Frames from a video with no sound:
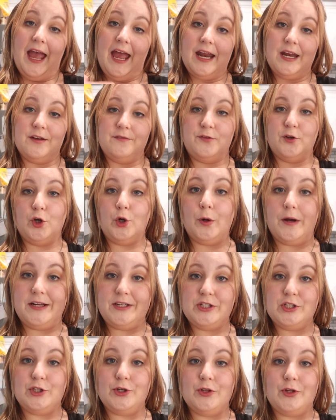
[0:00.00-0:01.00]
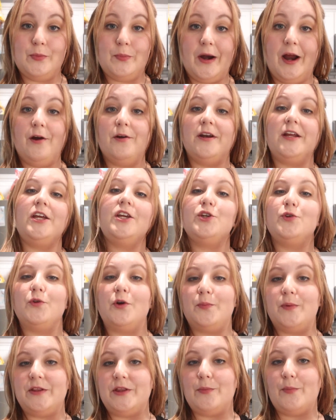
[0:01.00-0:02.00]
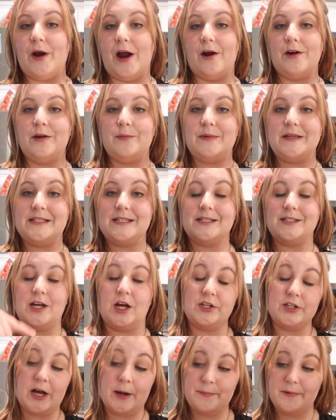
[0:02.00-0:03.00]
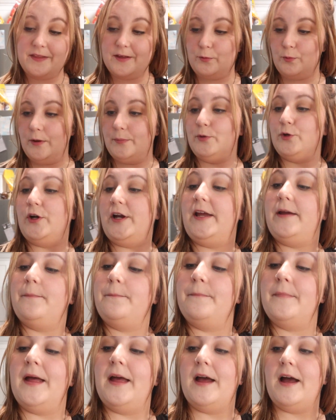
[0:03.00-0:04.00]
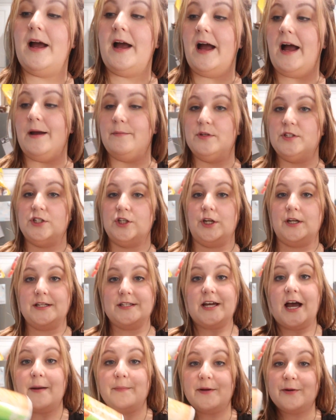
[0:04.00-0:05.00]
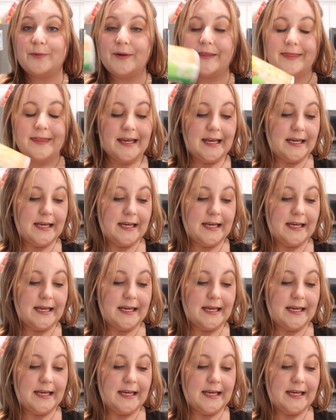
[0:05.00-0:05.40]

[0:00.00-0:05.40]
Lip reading: and if you're going to do the brownie, you would put the brownie pieces on top of the whipped cream. I'm just gonna top it with